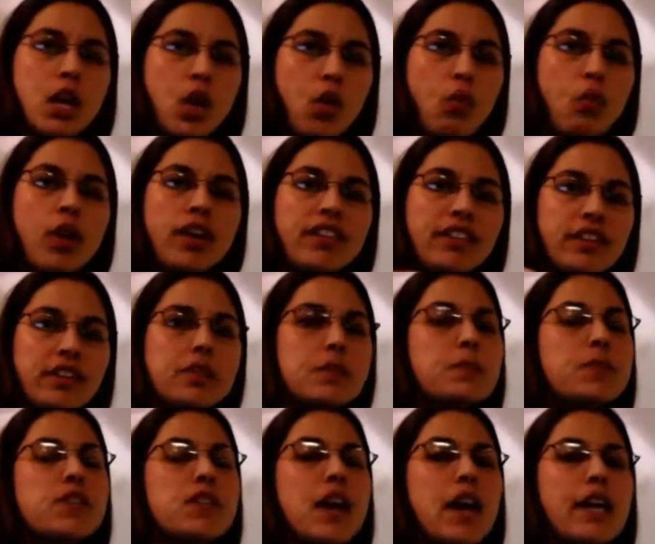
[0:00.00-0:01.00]
What this
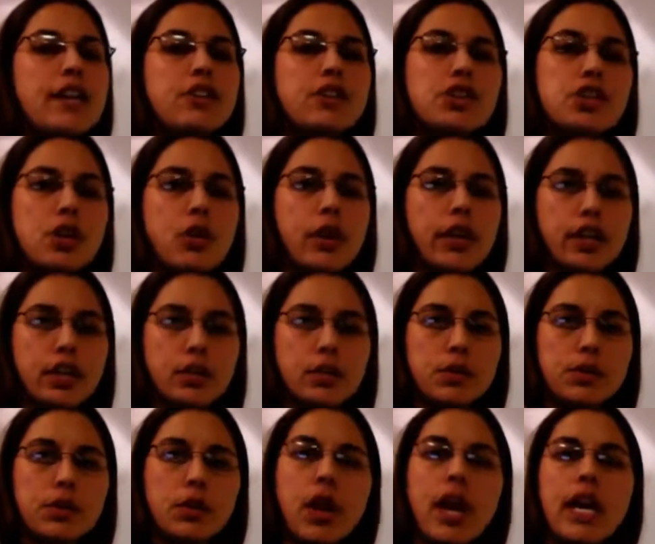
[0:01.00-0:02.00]
slide is showing you,
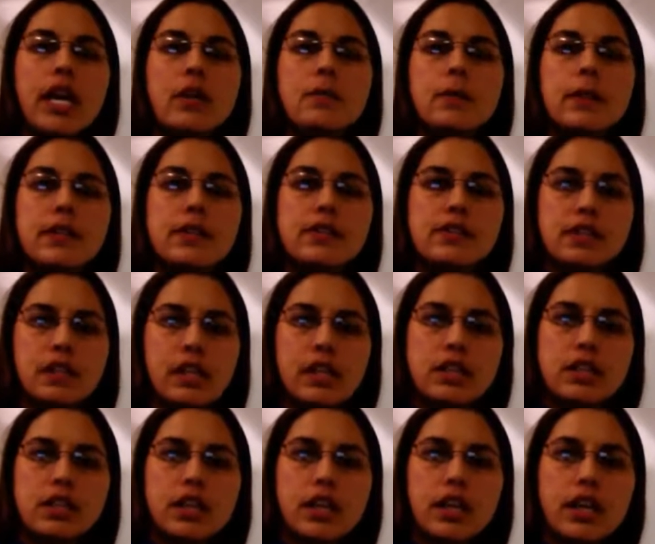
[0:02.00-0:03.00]
so A, B, C,
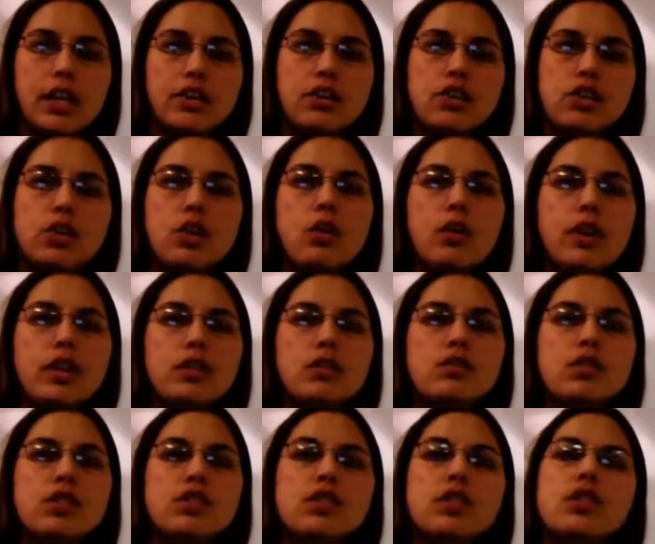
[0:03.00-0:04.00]
and D, it's showing you
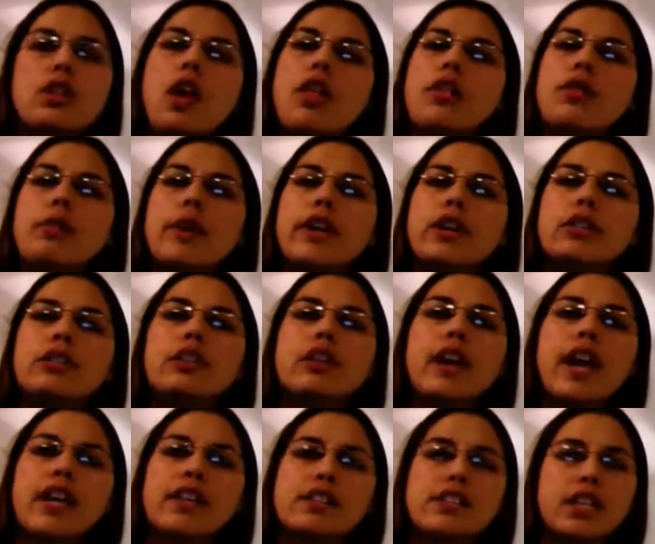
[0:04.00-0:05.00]
just another way to
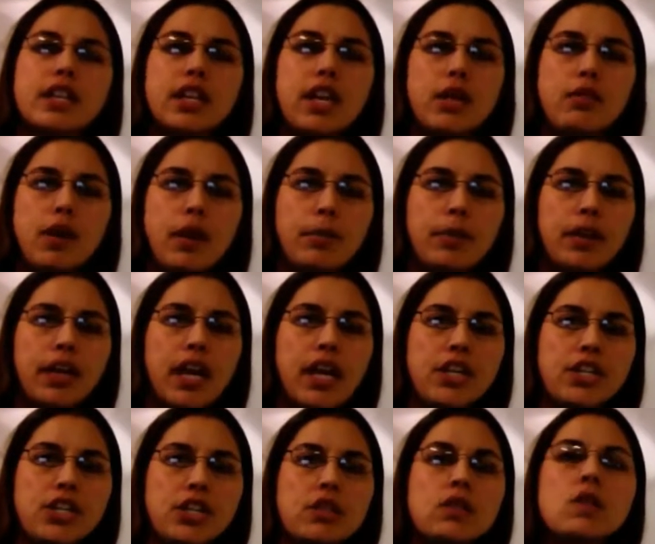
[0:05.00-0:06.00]
look at DNA
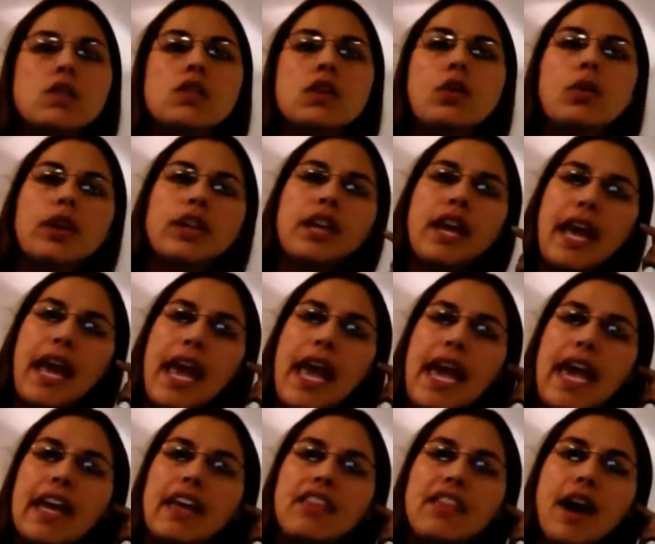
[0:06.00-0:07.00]
replication. So in
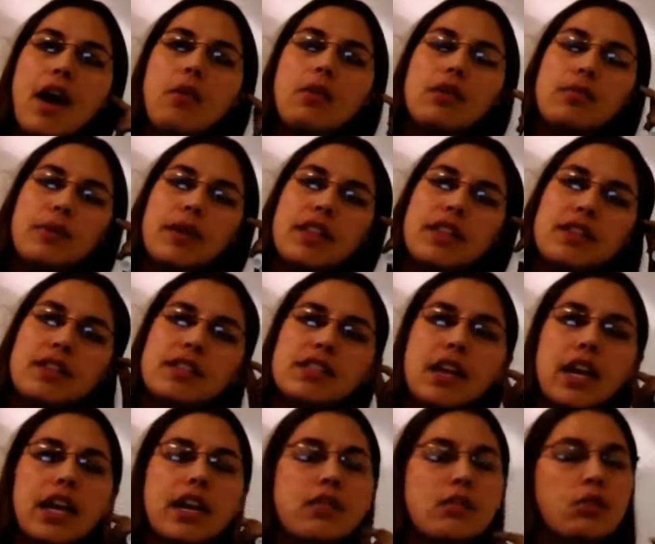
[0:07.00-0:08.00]
A, that would be the
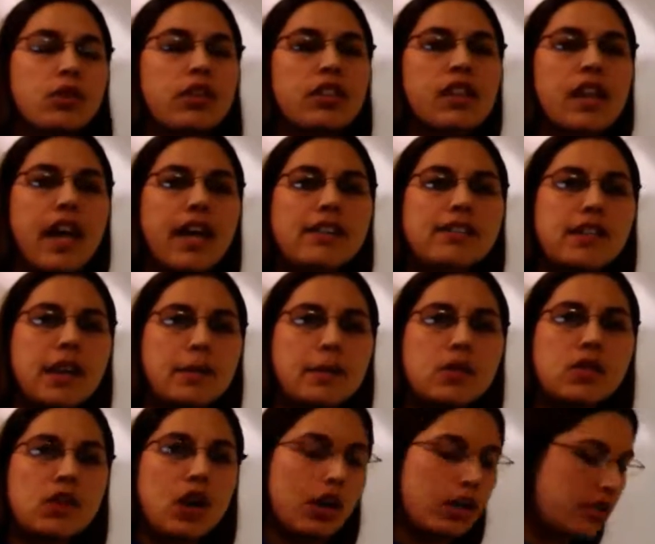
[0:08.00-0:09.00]
site where the enzyme
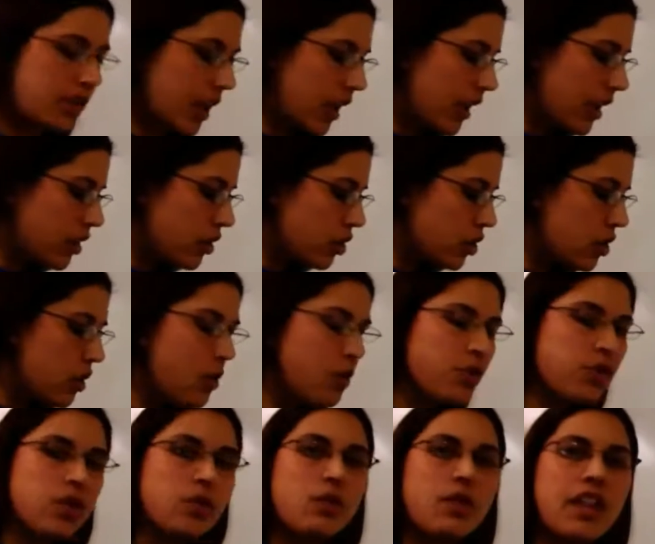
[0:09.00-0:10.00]
starts. And it
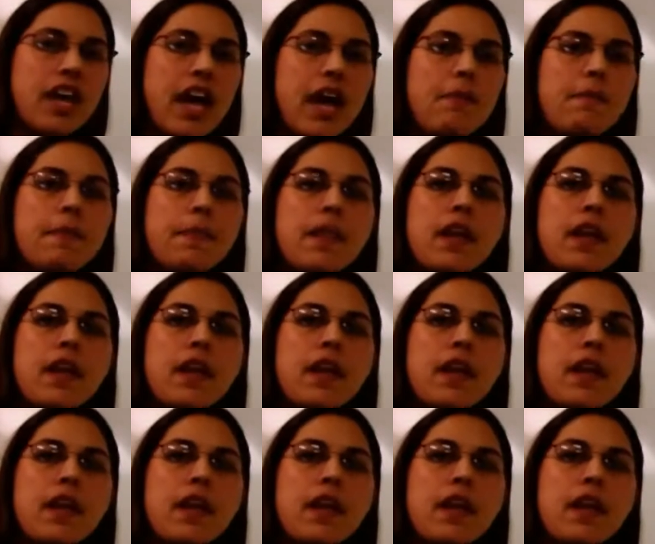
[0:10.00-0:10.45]
shows you that